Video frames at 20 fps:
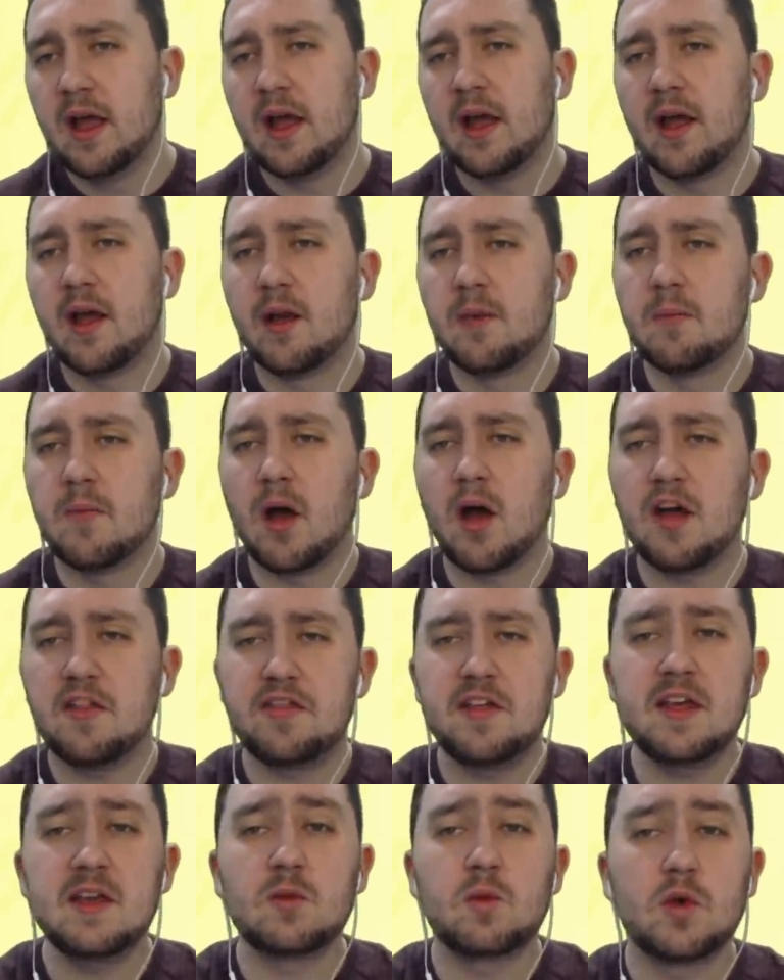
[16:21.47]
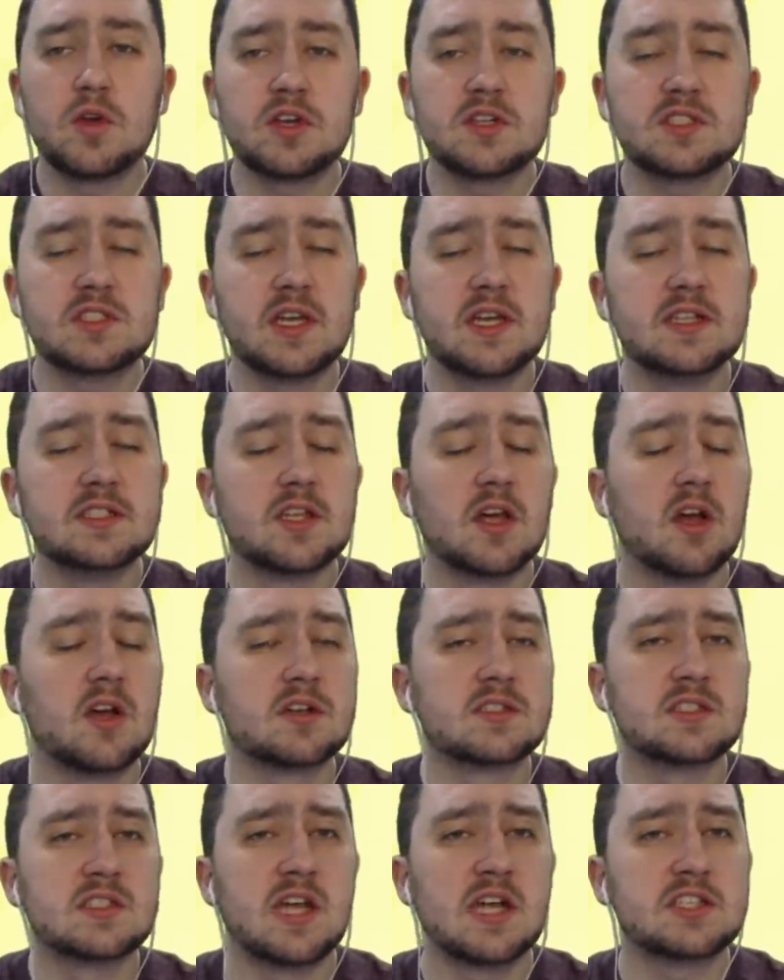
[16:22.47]
I think what you're seeing,
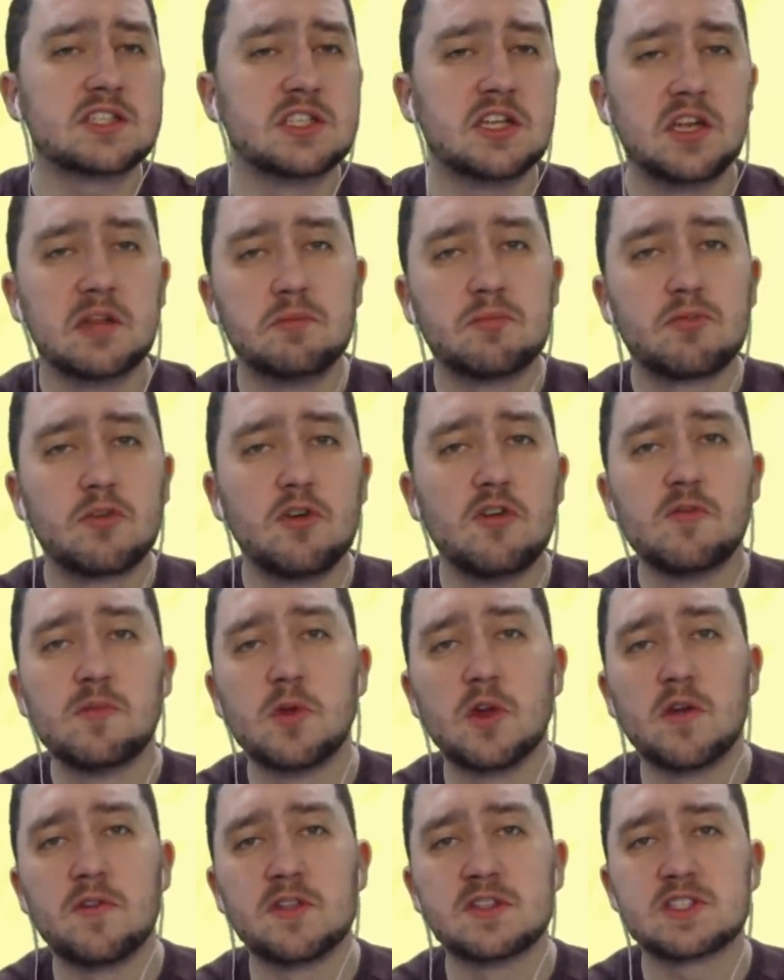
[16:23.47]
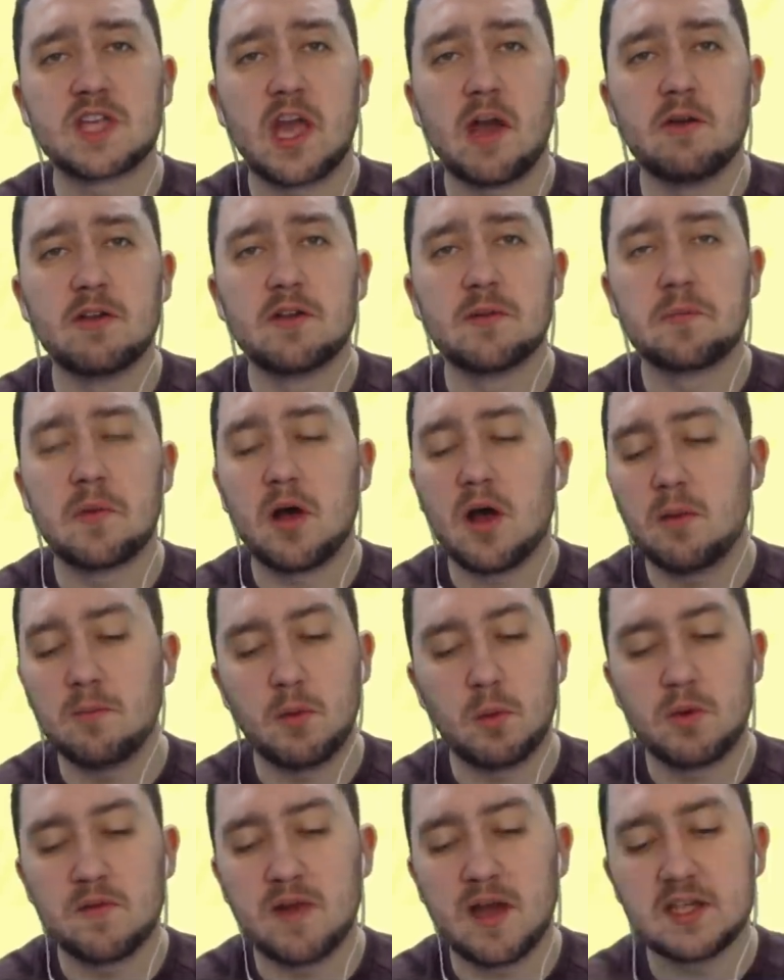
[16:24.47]
Dirks, is actually an improvement of the scouting
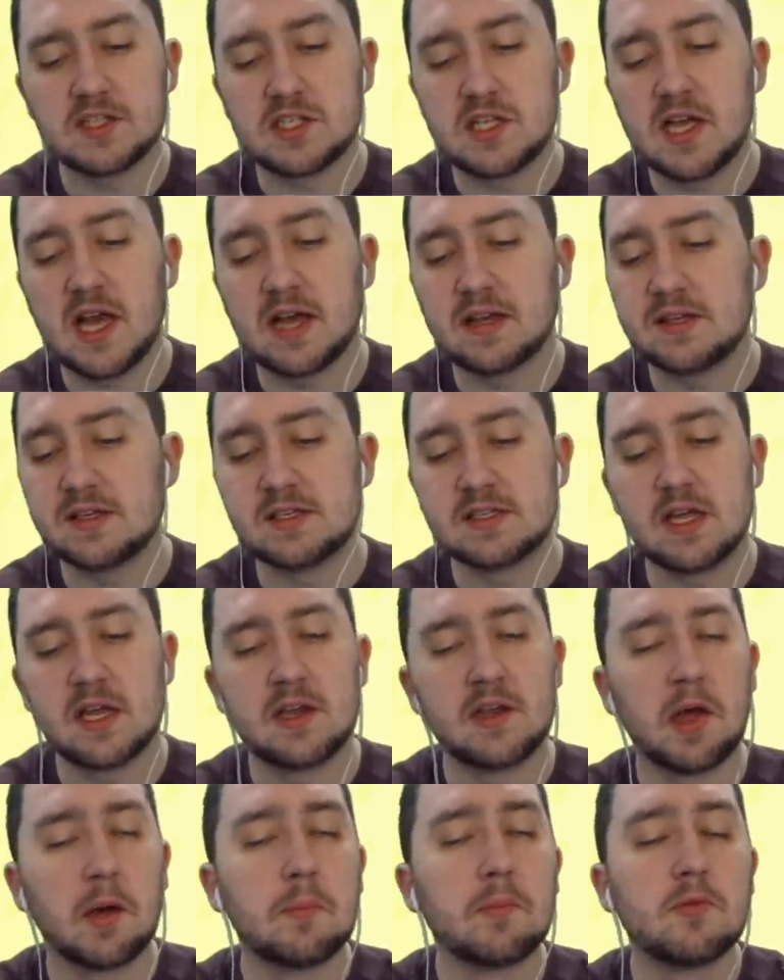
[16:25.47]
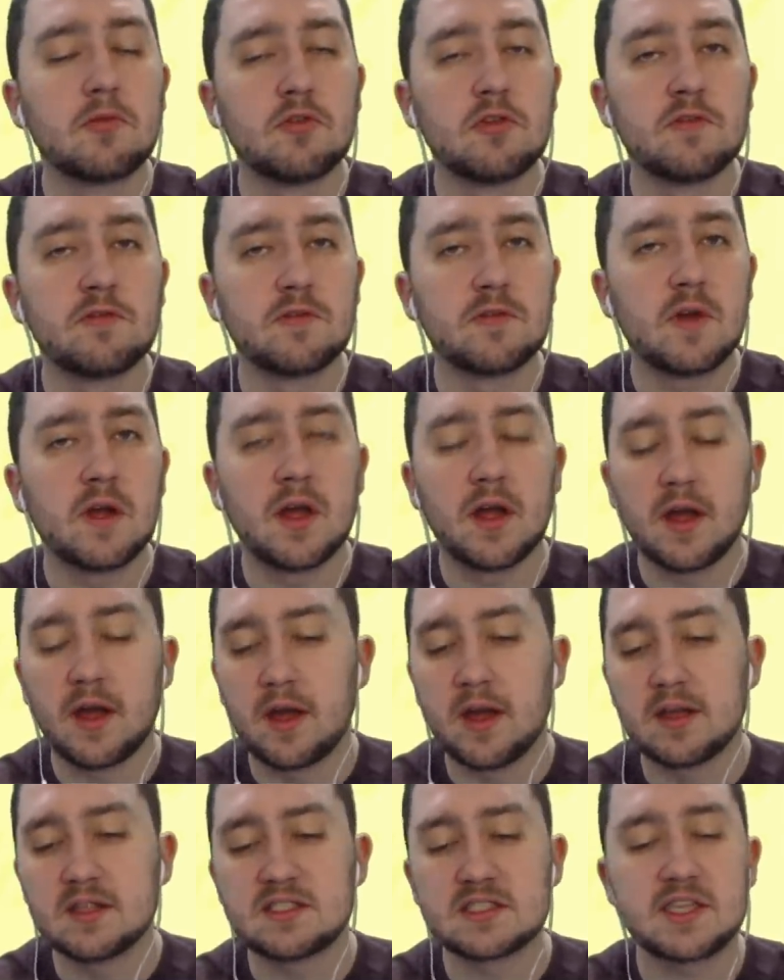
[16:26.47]
department. We've actually added a number
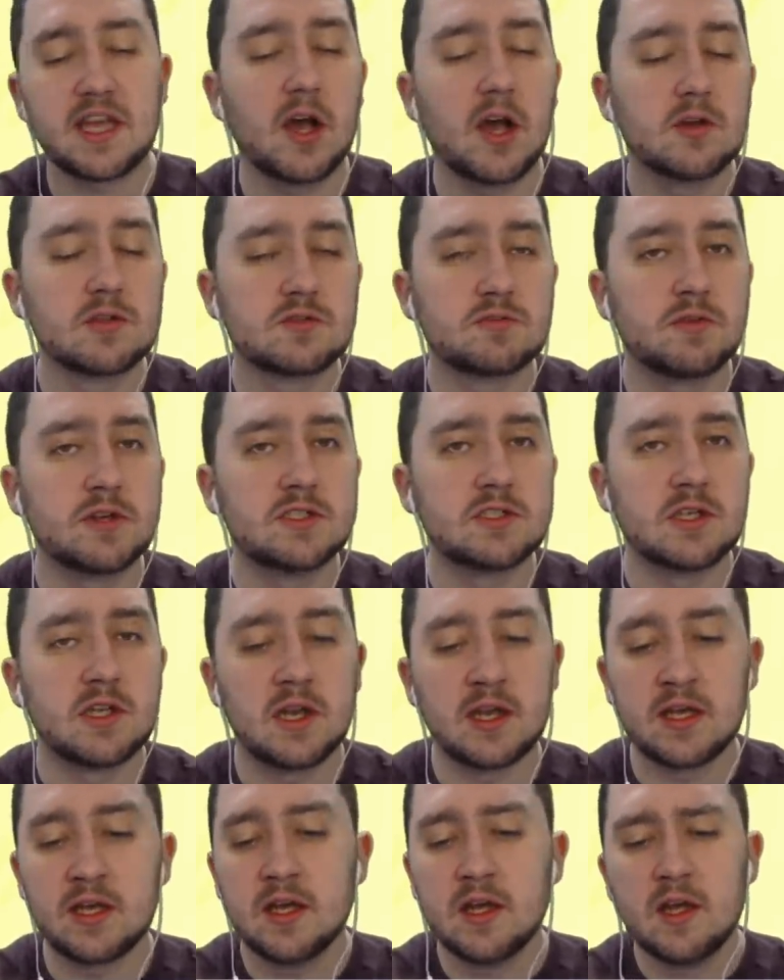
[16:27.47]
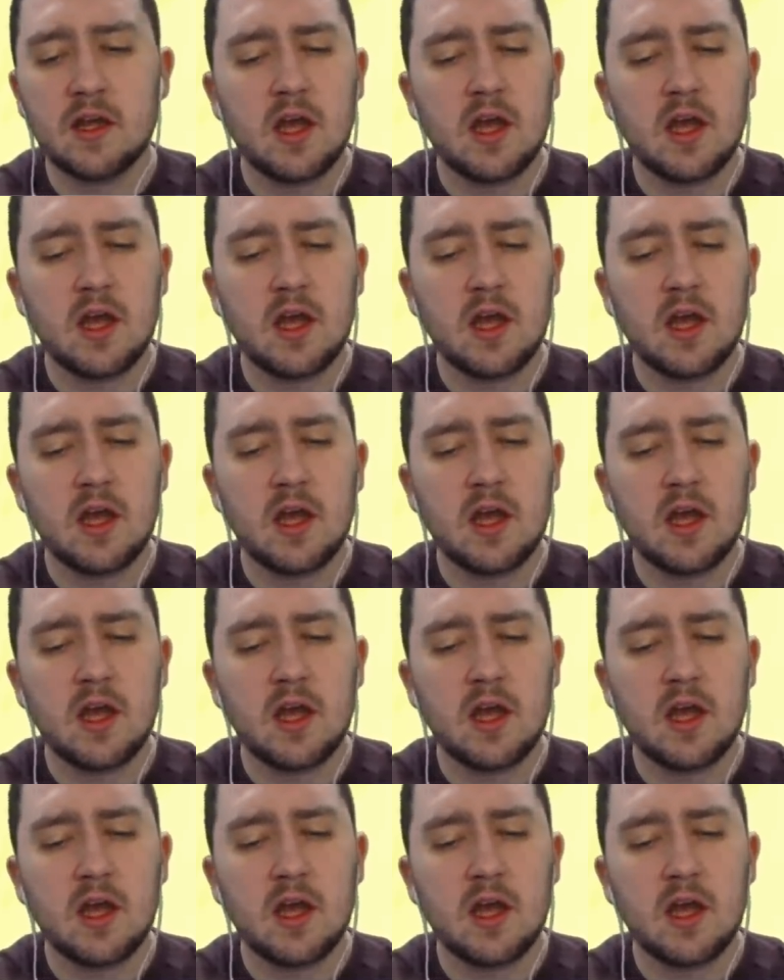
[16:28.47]
of scouts recently.